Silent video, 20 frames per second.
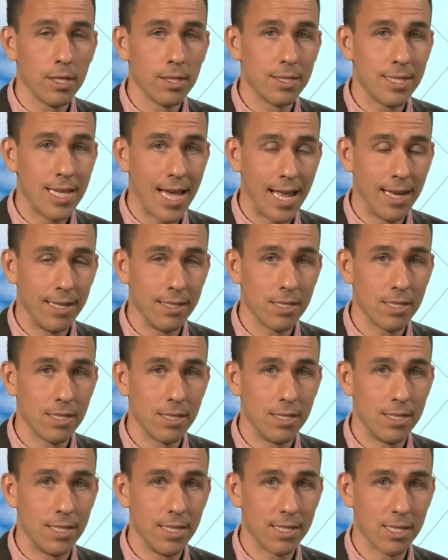tends
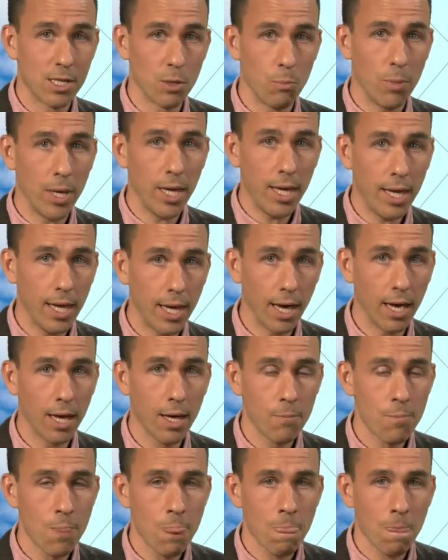to disappear
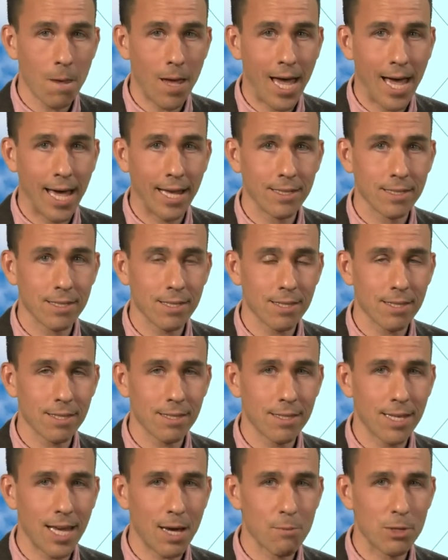and
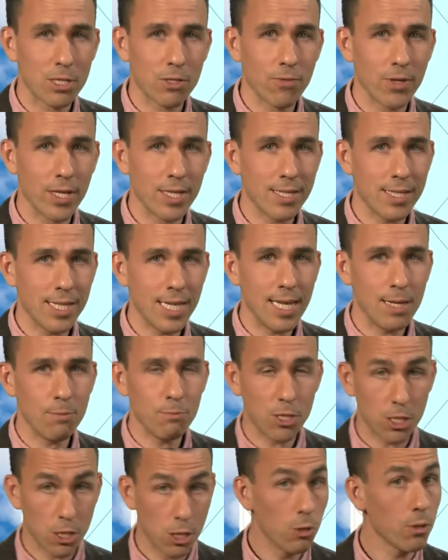the atmosphere
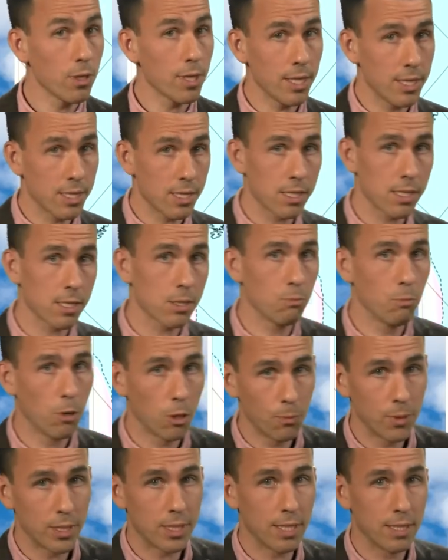seems to, at this
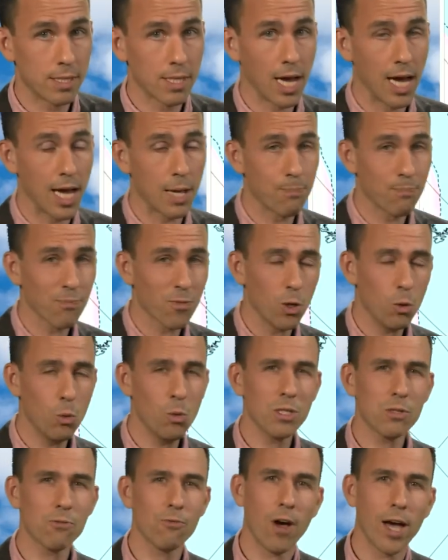moment in time,
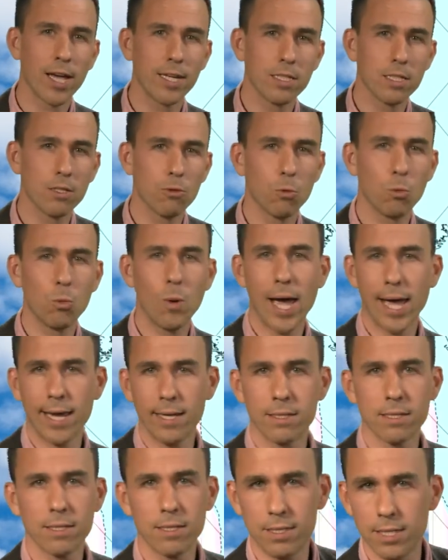always find a way
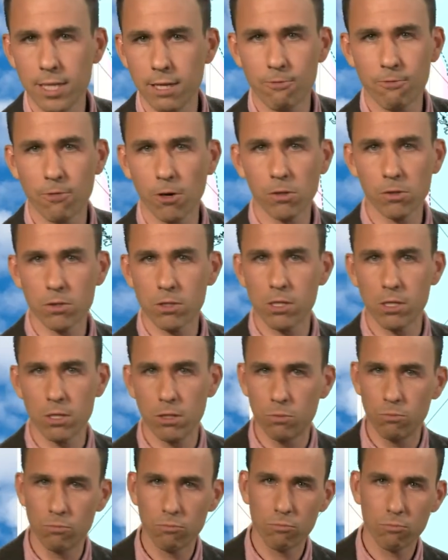to default
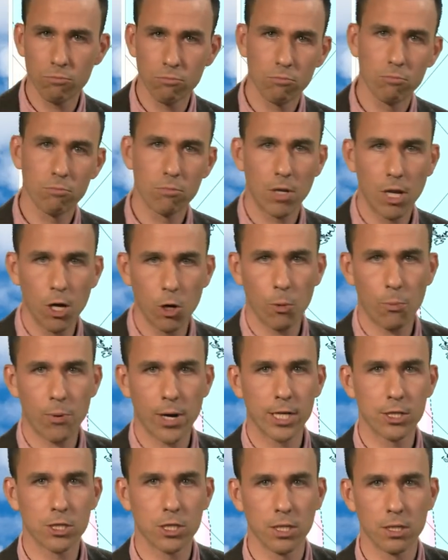to lower
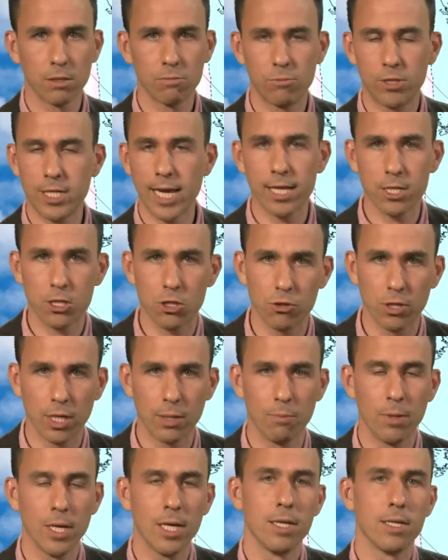pressure, jet
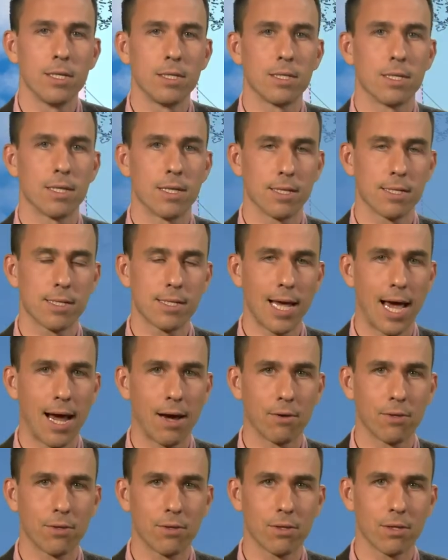stream to the
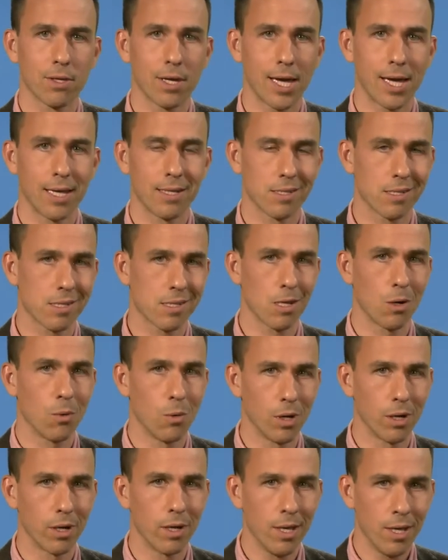south, and so
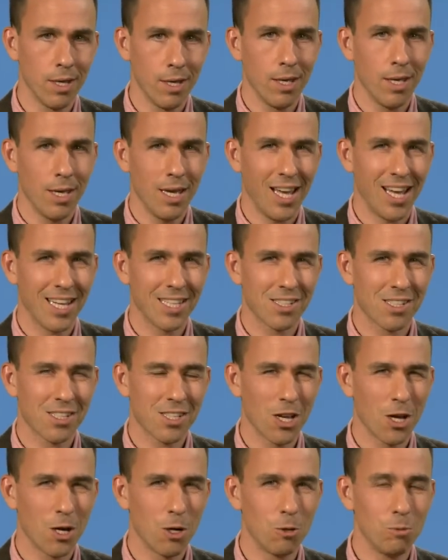on. And
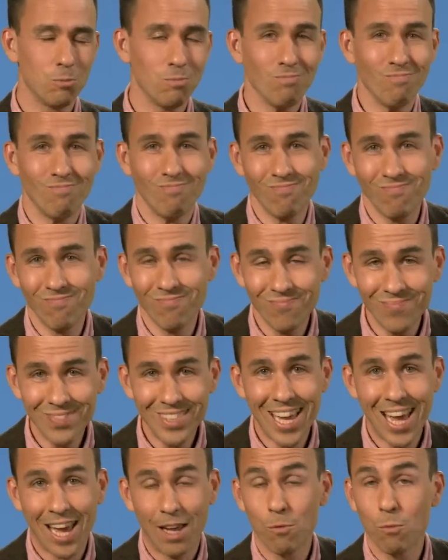so,
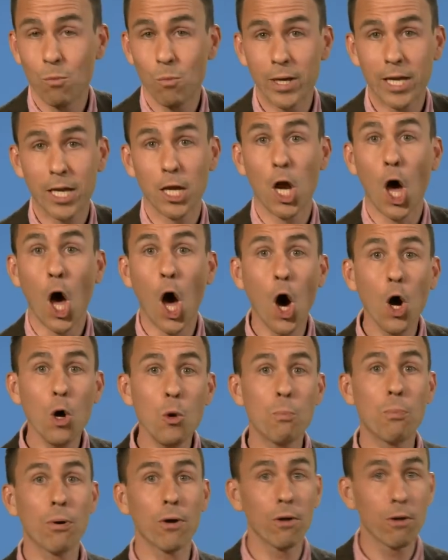yeah, we can
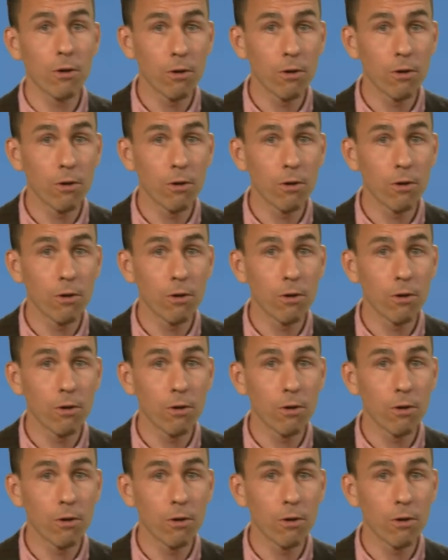hope